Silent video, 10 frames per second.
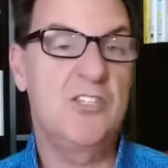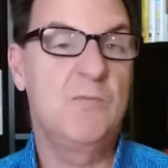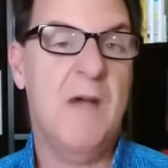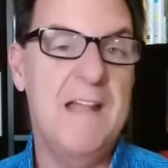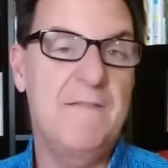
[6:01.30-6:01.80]
because
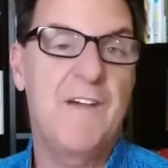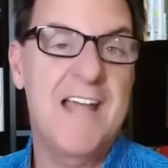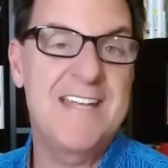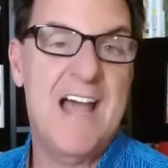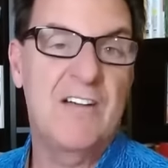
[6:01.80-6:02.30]
you might
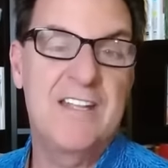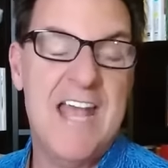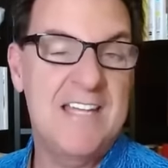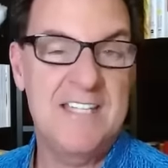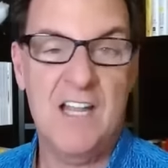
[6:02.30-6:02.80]
find out in
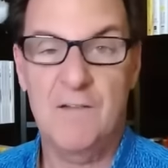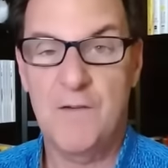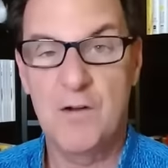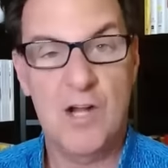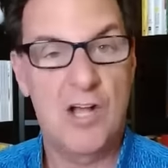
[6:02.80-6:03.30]
that
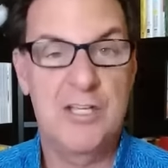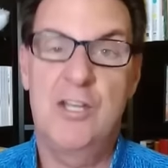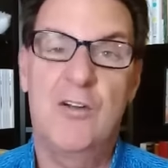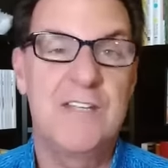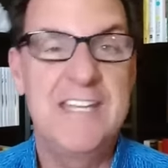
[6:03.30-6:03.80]
telephone call,
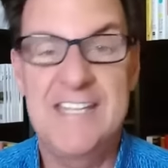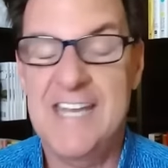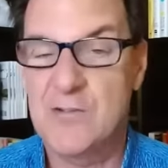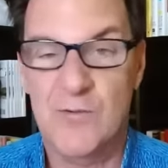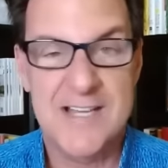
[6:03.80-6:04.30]
you don't need to
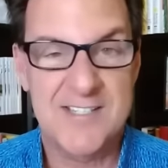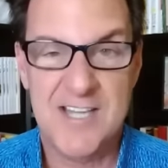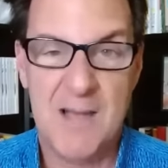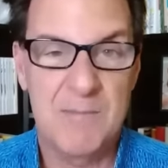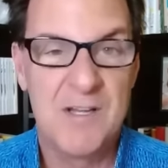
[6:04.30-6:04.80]
get
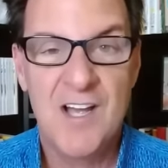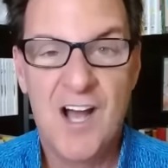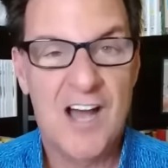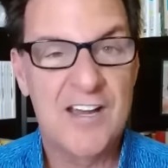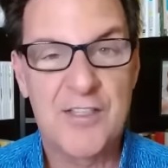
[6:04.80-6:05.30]
dressed up
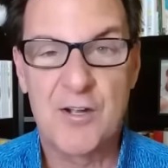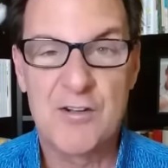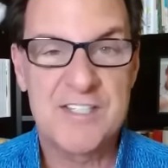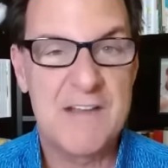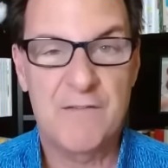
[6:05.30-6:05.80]
on a
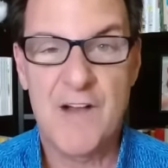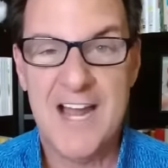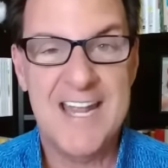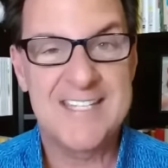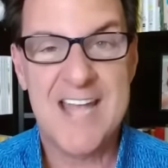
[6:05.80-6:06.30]
Thursday,
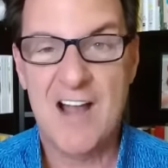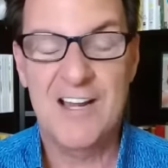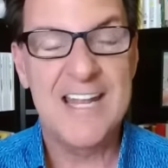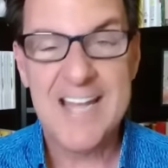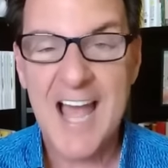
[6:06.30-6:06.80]
Friday,
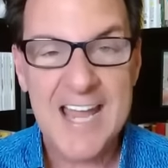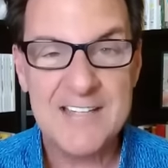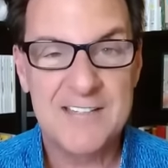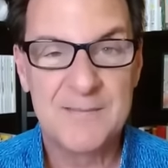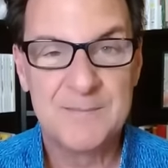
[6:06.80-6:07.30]
Saturday
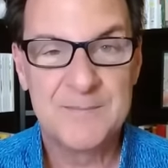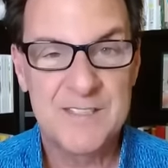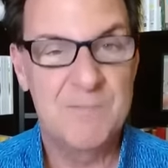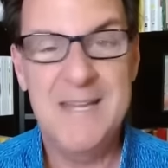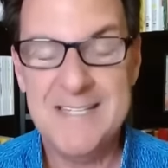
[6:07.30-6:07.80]
night
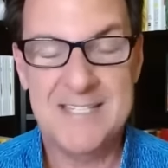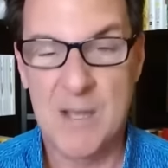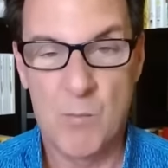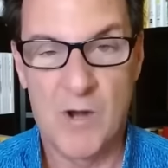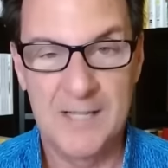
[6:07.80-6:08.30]
to meet
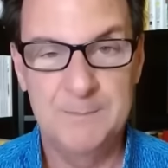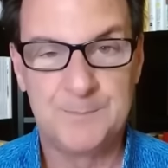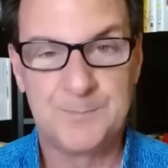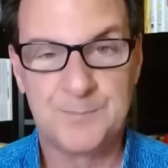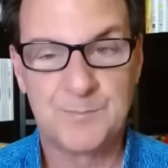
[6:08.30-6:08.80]

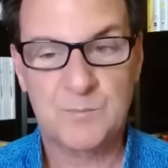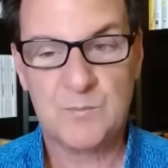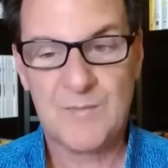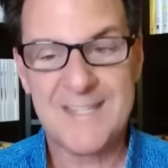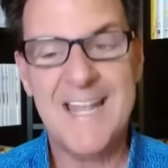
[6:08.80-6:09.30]
someone
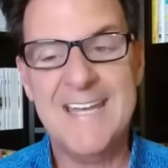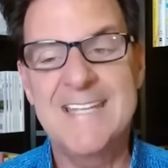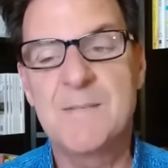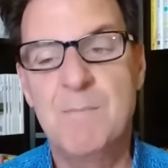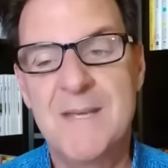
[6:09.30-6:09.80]

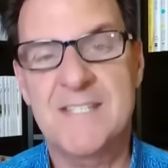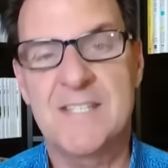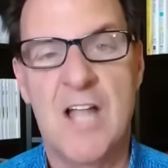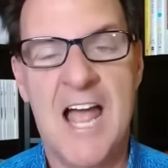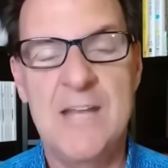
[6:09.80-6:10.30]
that is
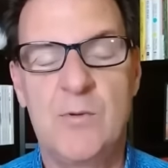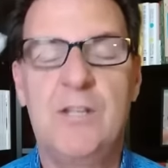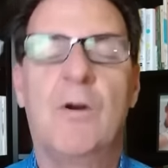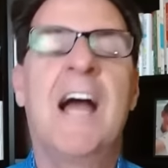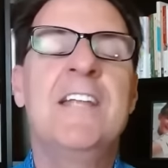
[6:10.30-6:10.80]
misaligned
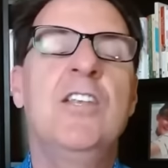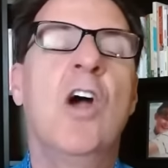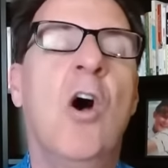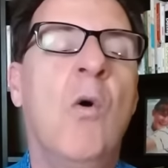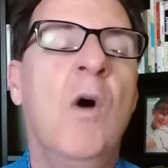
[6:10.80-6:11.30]
with you. I
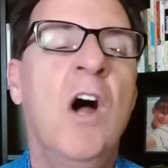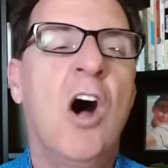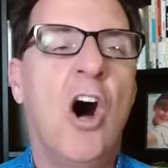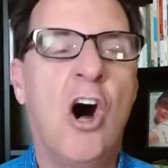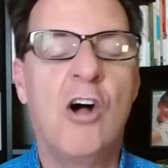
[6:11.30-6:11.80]
know
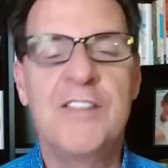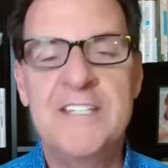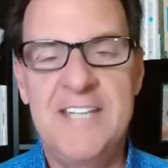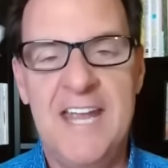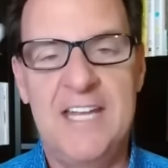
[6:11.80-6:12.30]
all
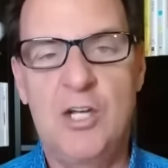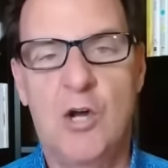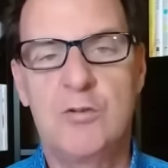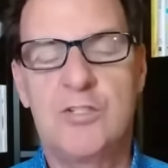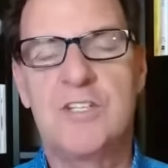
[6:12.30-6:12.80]
the dating
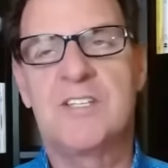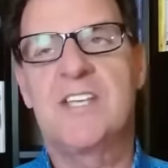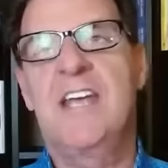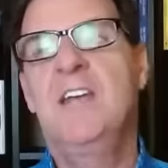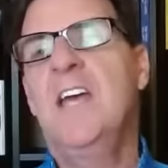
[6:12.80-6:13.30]
coaches
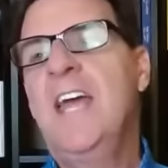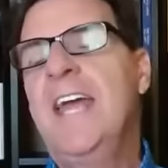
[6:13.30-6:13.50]
say